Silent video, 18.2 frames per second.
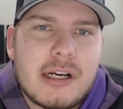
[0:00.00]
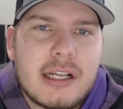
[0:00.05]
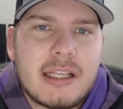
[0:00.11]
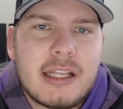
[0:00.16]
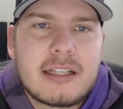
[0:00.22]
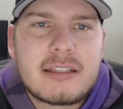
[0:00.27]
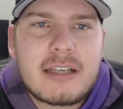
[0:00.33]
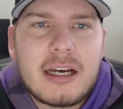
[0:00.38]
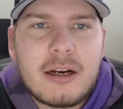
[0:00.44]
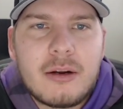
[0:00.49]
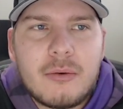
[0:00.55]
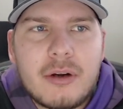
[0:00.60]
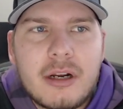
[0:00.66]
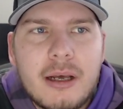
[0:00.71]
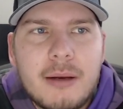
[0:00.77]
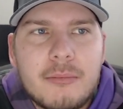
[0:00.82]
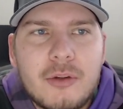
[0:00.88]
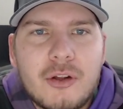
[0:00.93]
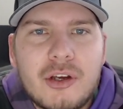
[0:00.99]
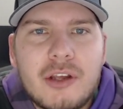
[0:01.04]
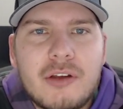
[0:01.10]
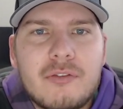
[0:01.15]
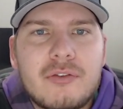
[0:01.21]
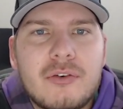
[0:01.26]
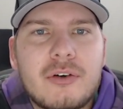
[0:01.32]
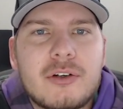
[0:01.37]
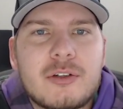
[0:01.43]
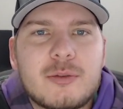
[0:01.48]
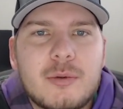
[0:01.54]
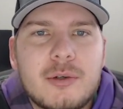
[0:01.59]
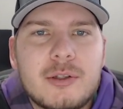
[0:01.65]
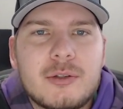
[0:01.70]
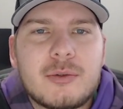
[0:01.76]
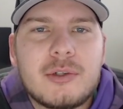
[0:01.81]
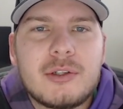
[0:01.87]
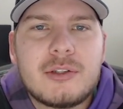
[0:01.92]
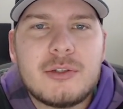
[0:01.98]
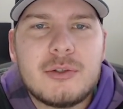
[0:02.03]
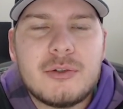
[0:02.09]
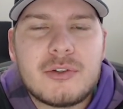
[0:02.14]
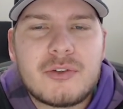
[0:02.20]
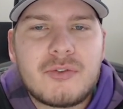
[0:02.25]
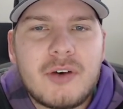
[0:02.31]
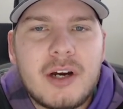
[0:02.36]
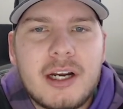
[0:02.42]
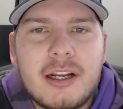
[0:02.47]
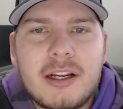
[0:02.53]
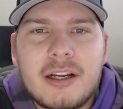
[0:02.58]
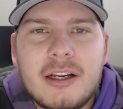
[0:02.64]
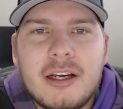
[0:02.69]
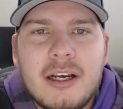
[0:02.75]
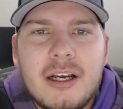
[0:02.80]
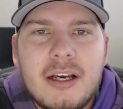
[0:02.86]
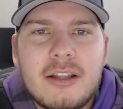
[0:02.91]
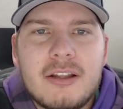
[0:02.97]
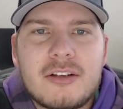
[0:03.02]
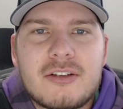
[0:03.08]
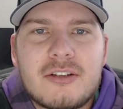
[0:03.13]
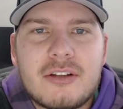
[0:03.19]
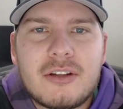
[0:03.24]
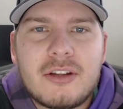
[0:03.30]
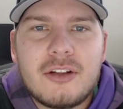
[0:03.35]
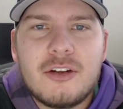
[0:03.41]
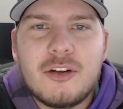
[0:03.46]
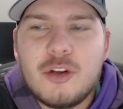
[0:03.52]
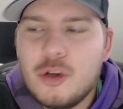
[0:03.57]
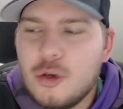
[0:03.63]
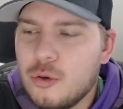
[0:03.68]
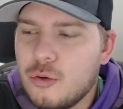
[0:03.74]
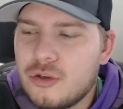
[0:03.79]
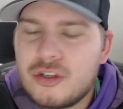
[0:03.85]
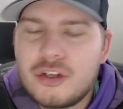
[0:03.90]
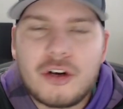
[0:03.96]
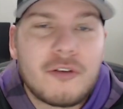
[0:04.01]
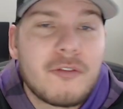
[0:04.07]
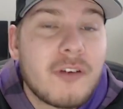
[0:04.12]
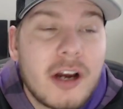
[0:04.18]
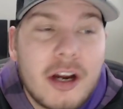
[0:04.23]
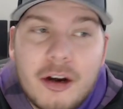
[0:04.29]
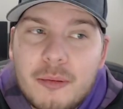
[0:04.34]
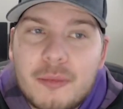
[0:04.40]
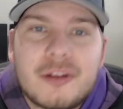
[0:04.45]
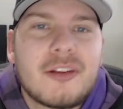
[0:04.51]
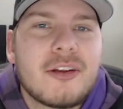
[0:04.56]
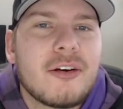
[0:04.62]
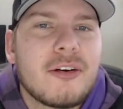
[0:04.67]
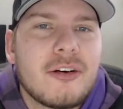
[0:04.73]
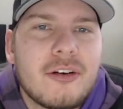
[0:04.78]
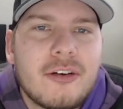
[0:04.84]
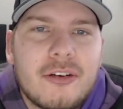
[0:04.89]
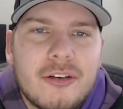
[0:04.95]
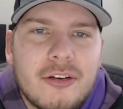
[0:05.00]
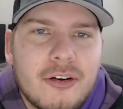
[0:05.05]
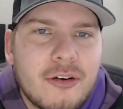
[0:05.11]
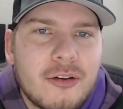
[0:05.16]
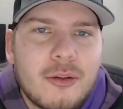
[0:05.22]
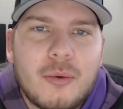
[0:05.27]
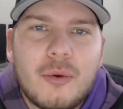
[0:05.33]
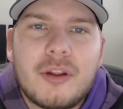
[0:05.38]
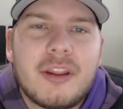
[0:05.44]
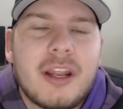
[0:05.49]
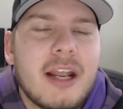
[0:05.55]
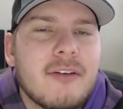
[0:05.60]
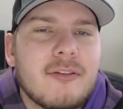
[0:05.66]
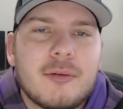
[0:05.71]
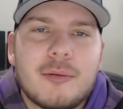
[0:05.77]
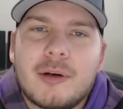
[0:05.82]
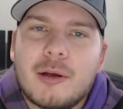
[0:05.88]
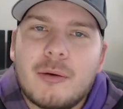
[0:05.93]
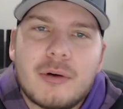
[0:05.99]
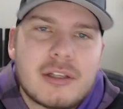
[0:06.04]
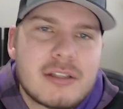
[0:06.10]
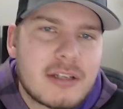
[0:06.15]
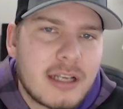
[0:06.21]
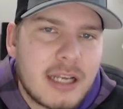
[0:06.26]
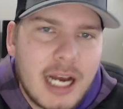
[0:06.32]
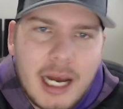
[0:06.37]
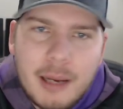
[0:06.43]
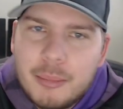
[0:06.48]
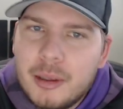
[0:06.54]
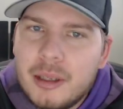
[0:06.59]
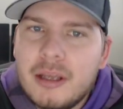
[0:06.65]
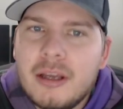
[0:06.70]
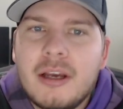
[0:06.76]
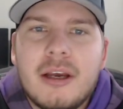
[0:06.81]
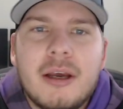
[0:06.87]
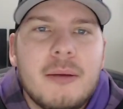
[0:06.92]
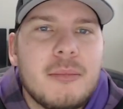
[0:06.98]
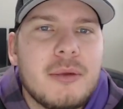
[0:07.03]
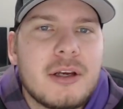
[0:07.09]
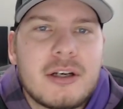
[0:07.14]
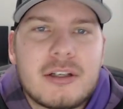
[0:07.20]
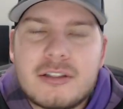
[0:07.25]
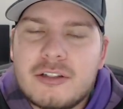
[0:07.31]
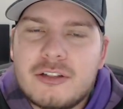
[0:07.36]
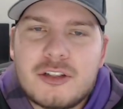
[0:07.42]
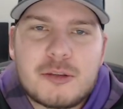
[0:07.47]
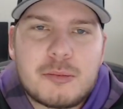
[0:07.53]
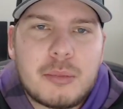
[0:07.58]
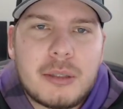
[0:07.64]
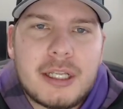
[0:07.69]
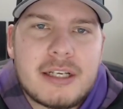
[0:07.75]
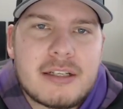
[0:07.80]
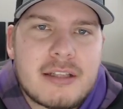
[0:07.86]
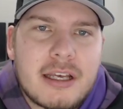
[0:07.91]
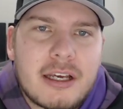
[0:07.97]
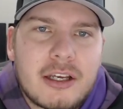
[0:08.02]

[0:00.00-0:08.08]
And that's kind of what I'm looking for in 2022 is finding this the new surefire material. You know, the one that everybody wants to copy because it just plays that